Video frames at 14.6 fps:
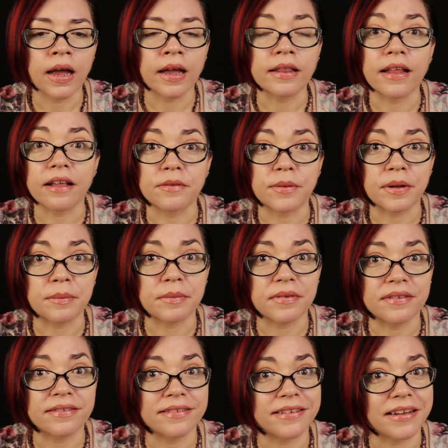And that's why I'm
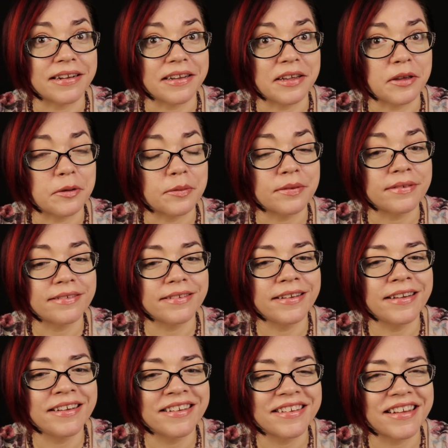telling you,
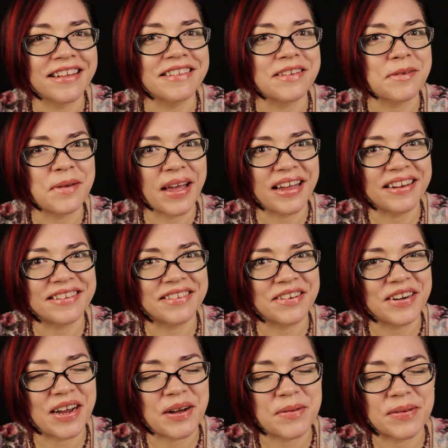it's okay to
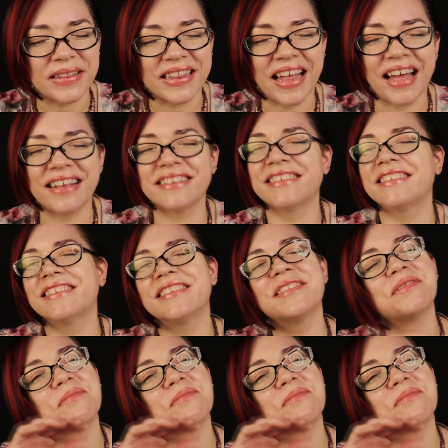start out with less.